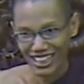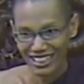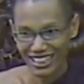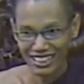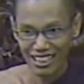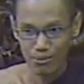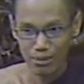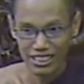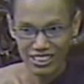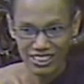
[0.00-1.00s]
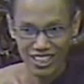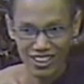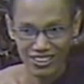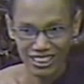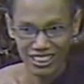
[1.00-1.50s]
At that time, make a
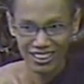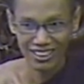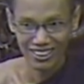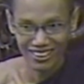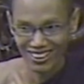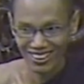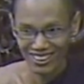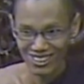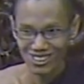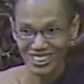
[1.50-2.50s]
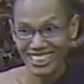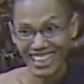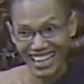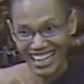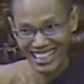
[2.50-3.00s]
sound. You
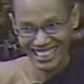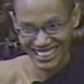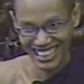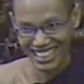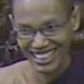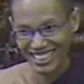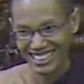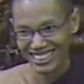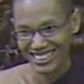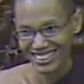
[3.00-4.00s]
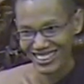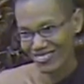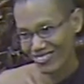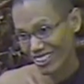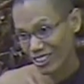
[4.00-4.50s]
hear like that,
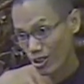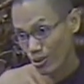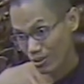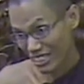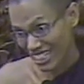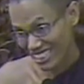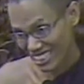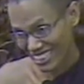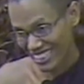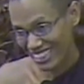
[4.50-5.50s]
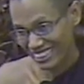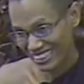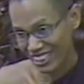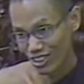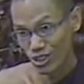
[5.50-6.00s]
very obviously
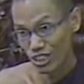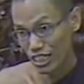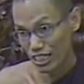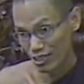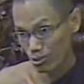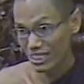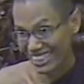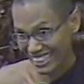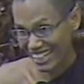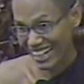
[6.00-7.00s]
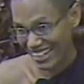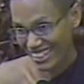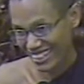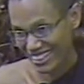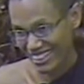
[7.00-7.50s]
like that. No need to vitaka.
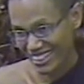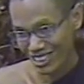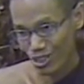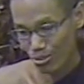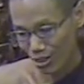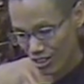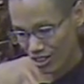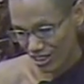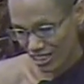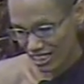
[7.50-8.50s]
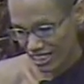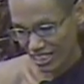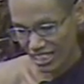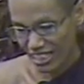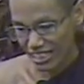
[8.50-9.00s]
So because of this,
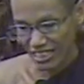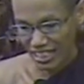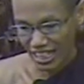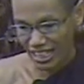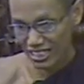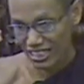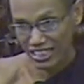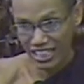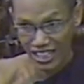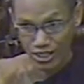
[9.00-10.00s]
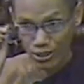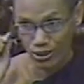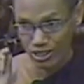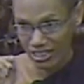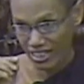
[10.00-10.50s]
eye, uh, ear,
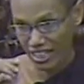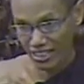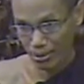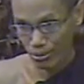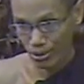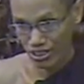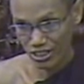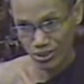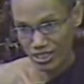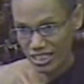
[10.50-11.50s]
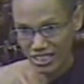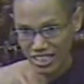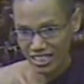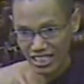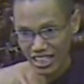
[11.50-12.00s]
nose, tongue, body
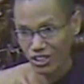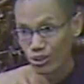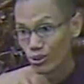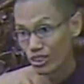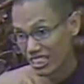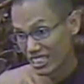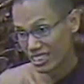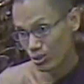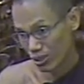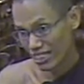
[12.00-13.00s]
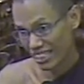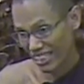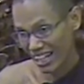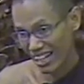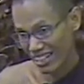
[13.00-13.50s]
consciousness are uh, no need
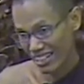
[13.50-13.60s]
vitaka,